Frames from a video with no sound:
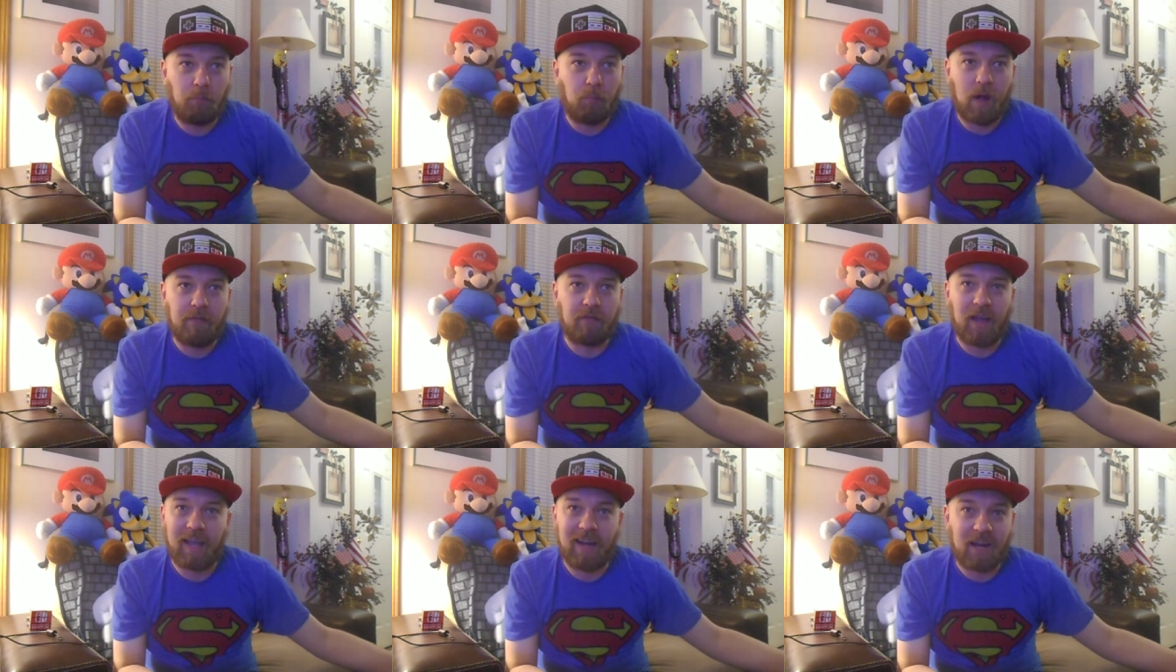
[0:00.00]

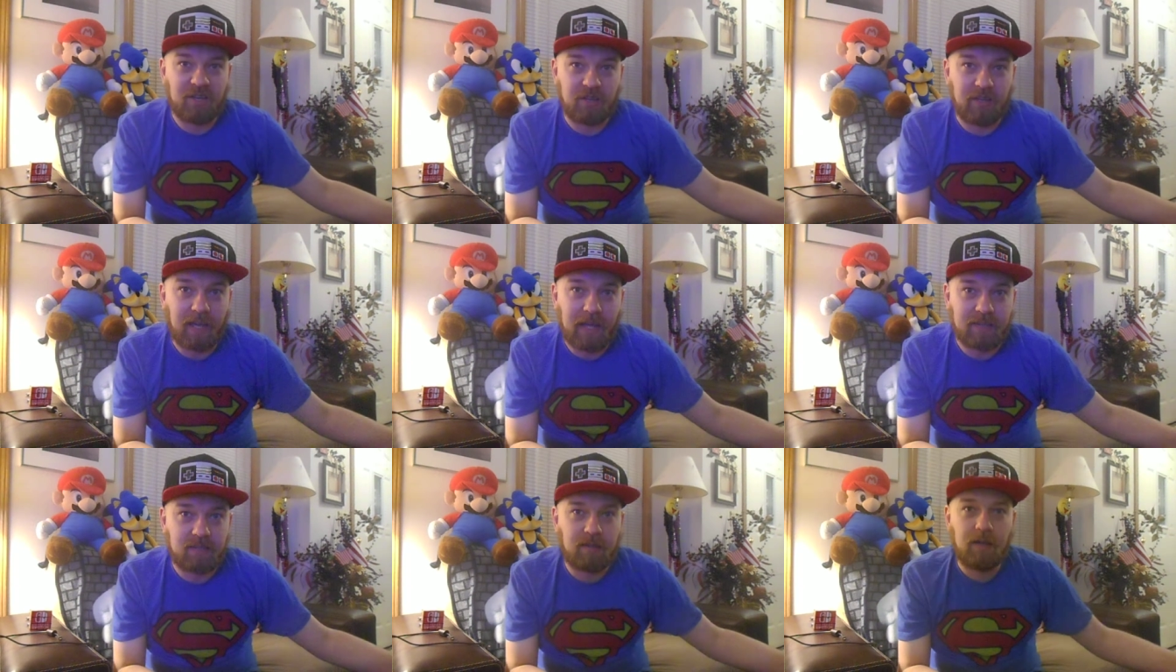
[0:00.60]
Wi-Fi connection
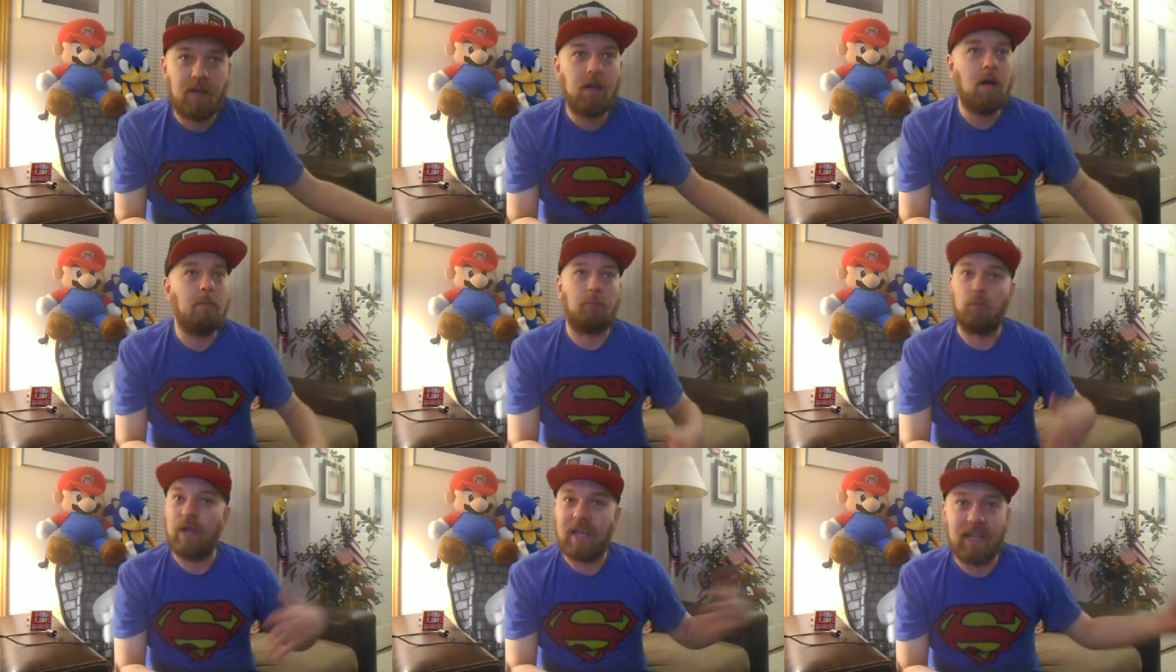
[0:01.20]
days.
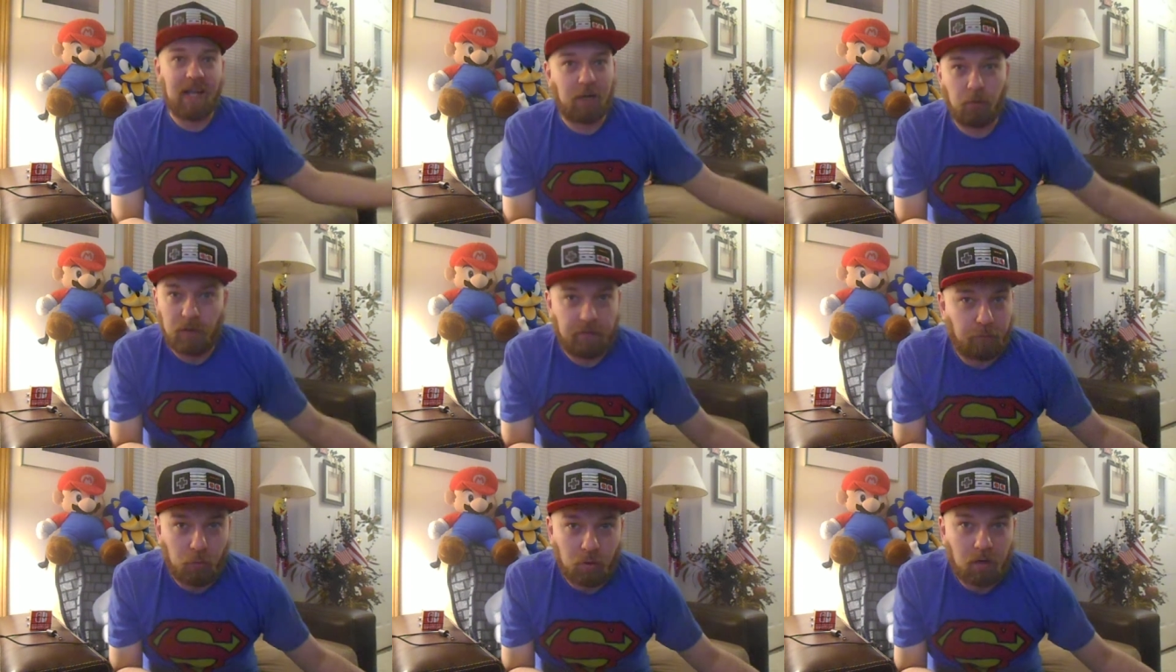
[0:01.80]
Wii Connect
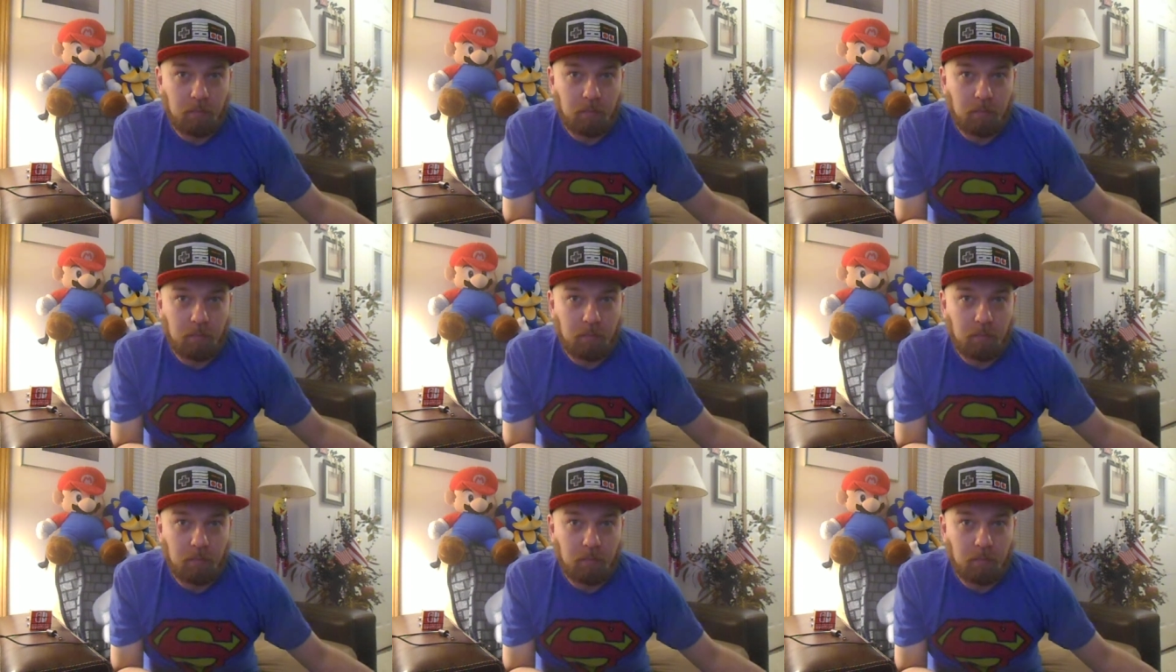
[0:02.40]
24,